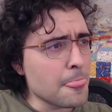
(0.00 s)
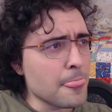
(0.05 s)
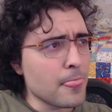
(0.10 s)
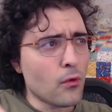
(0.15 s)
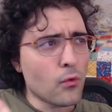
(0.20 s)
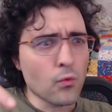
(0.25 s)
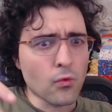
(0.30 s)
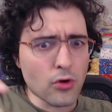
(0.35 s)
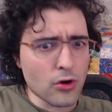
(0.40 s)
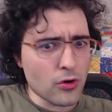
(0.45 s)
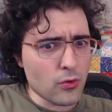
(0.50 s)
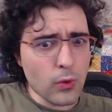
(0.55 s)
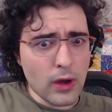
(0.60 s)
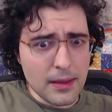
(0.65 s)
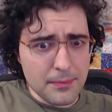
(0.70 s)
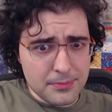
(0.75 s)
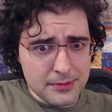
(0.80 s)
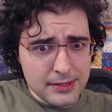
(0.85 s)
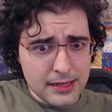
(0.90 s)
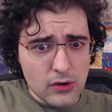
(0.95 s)
were
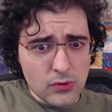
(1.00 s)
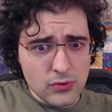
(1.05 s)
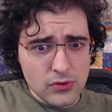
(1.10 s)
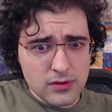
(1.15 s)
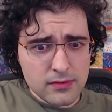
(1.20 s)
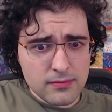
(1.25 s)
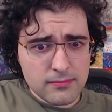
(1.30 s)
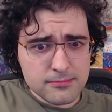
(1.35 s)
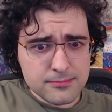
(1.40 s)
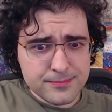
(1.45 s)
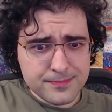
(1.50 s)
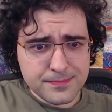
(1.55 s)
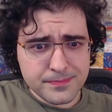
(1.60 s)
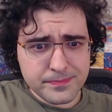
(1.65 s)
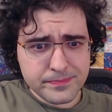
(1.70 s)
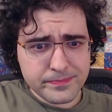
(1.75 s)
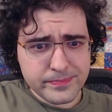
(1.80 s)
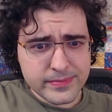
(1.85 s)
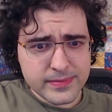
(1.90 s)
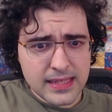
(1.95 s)
wiped out
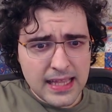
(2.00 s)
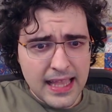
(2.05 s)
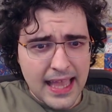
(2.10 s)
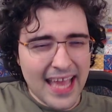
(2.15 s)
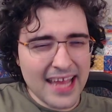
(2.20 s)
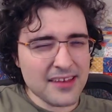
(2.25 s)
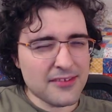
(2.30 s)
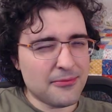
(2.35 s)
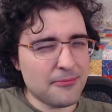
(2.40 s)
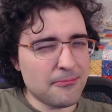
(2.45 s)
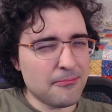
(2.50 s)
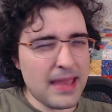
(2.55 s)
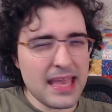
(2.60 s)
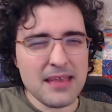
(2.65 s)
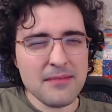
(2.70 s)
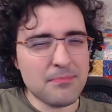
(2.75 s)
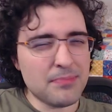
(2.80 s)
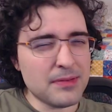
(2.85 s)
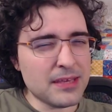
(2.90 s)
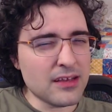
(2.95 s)
and
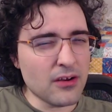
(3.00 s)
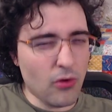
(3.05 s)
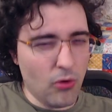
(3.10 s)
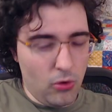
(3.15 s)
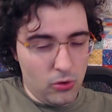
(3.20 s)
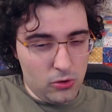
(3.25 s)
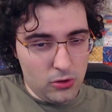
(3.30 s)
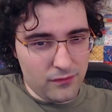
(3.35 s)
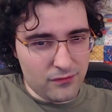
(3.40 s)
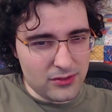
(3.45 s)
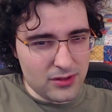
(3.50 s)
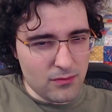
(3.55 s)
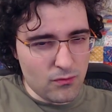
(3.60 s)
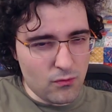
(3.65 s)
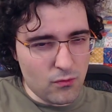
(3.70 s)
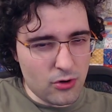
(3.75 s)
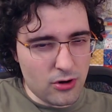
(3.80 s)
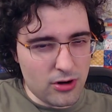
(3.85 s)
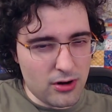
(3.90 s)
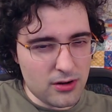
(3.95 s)
maybe all of them
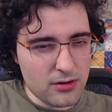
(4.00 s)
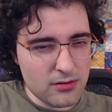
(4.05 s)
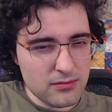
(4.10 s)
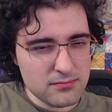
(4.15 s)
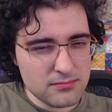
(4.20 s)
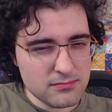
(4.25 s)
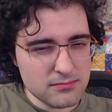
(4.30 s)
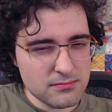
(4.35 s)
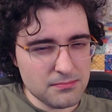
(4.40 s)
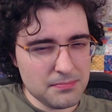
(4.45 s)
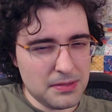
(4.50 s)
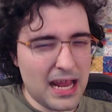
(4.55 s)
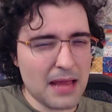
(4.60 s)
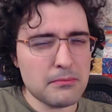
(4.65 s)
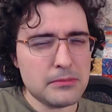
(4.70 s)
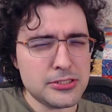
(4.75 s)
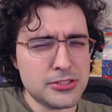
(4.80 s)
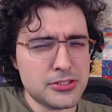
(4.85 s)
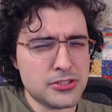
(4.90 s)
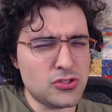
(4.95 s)
were but i'm
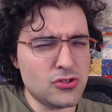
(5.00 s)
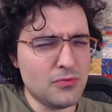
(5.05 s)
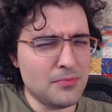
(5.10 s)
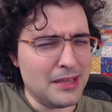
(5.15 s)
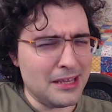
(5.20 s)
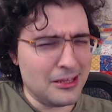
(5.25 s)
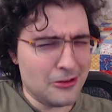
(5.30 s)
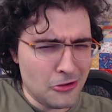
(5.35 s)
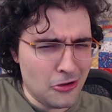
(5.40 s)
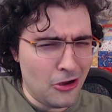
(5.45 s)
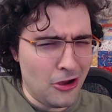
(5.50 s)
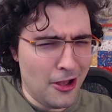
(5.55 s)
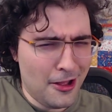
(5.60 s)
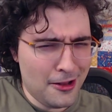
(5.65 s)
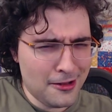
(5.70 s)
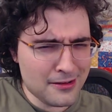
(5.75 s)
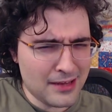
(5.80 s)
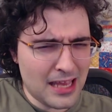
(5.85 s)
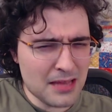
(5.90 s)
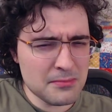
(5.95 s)
assuming
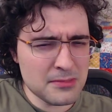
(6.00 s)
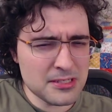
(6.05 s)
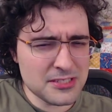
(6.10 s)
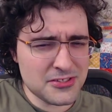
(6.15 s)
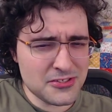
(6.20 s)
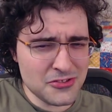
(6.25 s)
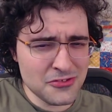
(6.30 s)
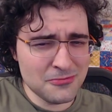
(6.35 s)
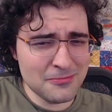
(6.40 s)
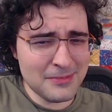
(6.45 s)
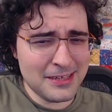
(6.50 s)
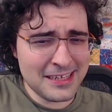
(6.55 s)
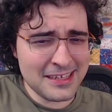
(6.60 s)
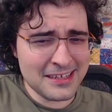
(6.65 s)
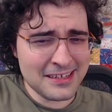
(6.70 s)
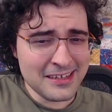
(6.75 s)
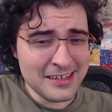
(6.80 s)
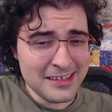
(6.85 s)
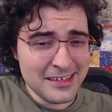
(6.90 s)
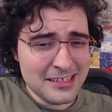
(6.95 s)
not i'm
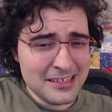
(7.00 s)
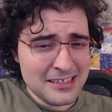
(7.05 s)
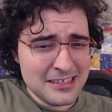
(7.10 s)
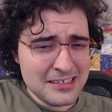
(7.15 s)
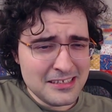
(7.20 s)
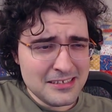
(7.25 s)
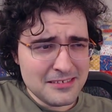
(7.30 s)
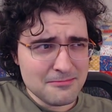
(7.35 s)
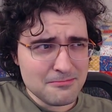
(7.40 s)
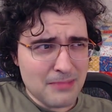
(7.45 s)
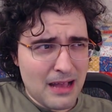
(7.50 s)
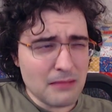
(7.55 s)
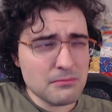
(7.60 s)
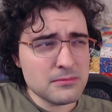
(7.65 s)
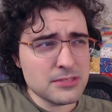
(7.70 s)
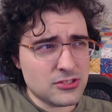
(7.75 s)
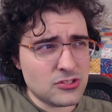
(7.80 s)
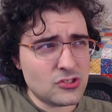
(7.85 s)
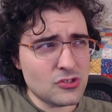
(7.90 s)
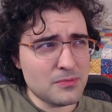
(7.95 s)
assuming i'm
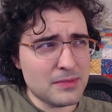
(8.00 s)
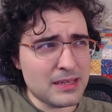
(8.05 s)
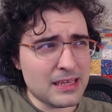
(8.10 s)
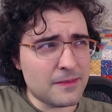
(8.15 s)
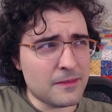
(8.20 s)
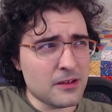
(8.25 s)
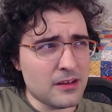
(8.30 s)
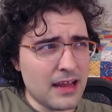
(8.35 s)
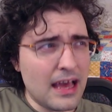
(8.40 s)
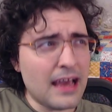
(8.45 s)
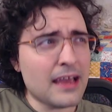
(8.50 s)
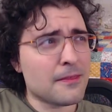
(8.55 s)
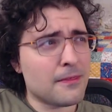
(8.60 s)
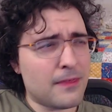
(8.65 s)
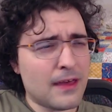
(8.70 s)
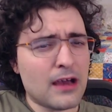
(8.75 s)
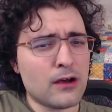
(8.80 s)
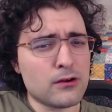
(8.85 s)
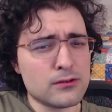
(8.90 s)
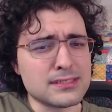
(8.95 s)
assuming the ninth
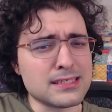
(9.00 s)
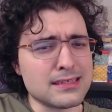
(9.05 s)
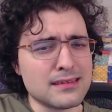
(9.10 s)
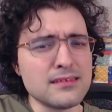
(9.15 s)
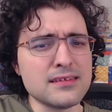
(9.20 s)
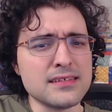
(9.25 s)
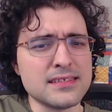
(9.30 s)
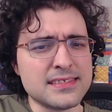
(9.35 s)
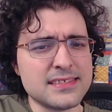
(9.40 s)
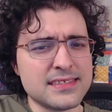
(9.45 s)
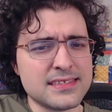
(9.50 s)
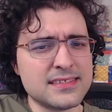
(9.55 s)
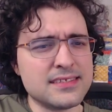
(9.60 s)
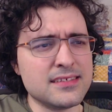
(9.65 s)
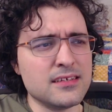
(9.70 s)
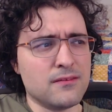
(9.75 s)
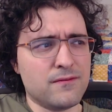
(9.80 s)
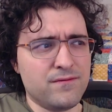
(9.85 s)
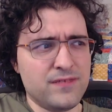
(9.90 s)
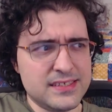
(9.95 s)
house at least
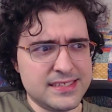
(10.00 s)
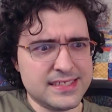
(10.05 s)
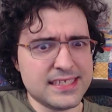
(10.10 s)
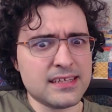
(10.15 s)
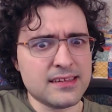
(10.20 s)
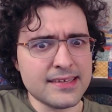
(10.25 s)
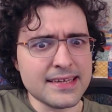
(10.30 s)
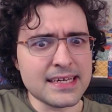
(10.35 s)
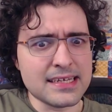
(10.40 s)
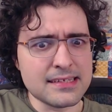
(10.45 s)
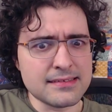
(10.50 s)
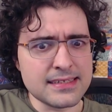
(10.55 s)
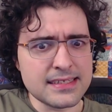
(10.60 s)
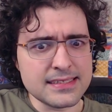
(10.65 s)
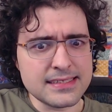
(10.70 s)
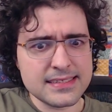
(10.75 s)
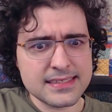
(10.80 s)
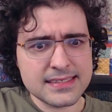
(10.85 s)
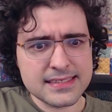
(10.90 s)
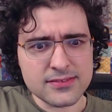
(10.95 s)
still physically
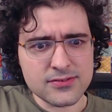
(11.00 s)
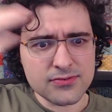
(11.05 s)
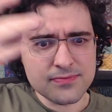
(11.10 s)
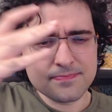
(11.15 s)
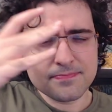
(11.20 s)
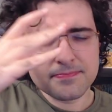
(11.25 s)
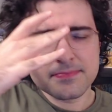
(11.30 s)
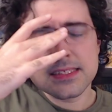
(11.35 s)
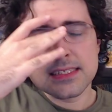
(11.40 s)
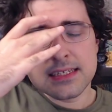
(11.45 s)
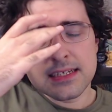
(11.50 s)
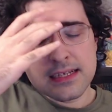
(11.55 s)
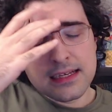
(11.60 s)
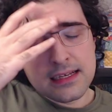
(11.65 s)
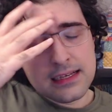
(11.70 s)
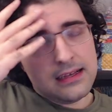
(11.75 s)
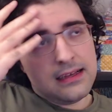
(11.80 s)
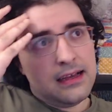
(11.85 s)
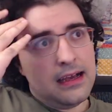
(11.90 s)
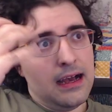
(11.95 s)
exists
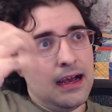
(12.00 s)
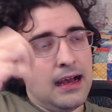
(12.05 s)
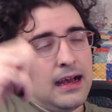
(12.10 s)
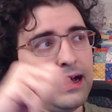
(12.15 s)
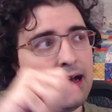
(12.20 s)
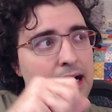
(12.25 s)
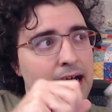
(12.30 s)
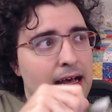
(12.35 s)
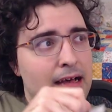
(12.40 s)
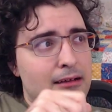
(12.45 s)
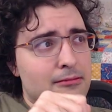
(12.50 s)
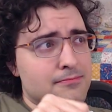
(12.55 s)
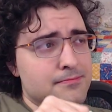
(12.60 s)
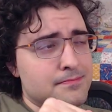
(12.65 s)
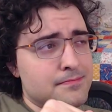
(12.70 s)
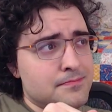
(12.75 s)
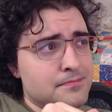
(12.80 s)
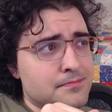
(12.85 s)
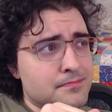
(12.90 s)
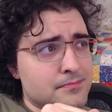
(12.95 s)

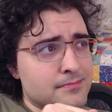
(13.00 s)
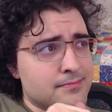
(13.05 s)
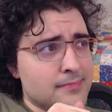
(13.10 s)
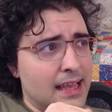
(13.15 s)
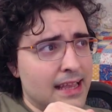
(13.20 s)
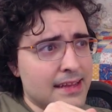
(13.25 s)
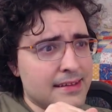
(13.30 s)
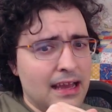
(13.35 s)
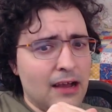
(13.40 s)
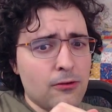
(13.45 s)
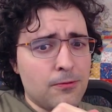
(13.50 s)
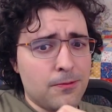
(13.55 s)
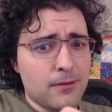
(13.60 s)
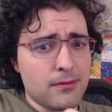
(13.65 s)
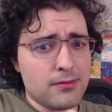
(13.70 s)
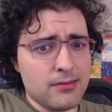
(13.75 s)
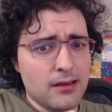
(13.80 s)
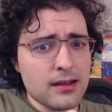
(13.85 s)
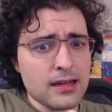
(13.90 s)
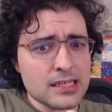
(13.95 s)
um i doubt the
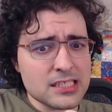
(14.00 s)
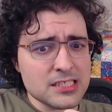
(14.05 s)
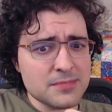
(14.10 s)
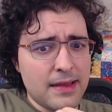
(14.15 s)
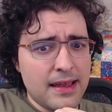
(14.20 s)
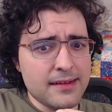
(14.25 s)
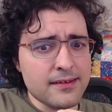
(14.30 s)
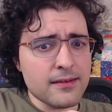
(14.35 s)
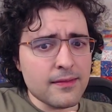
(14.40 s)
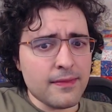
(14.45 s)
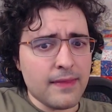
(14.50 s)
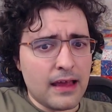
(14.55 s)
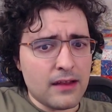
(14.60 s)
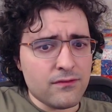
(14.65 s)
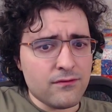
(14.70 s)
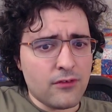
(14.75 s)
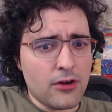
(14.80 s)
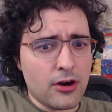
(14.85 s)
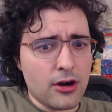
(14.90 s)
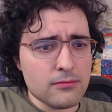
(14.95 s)
sun expanded that
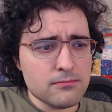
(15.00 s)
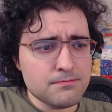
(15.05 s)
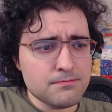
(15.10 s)
far